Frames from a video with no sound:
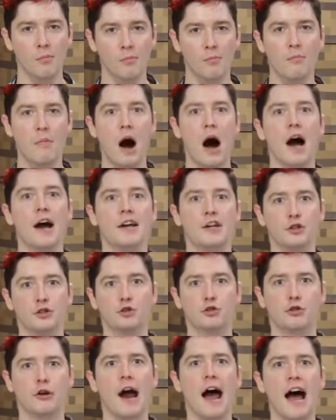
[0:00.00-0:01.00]

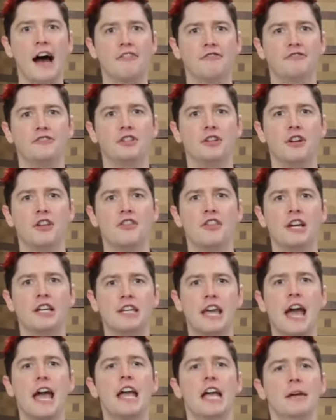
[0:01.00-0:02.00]
Minecraft, the
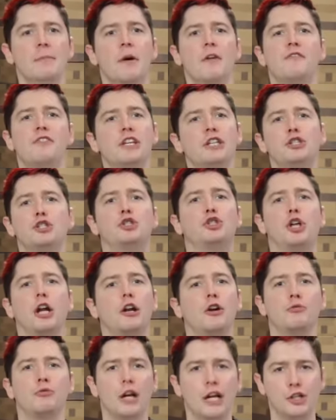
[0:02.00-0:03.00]
game of this
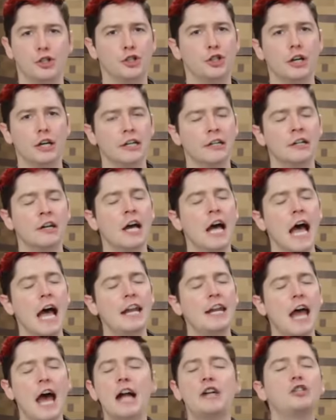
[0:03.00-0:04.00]
generation,
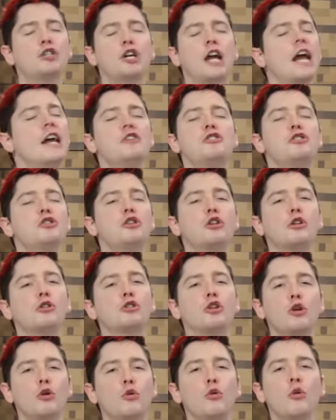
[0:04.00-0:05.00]
an
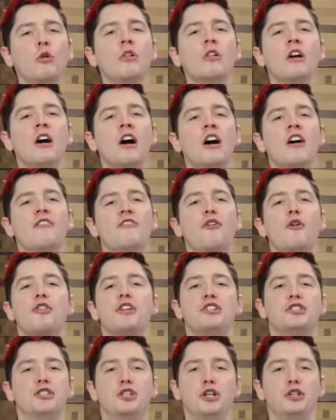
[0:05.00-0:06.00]
educational tool for
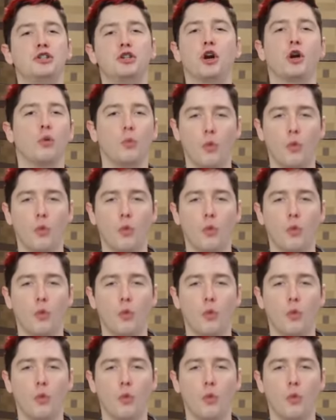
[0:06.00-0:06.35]
the digital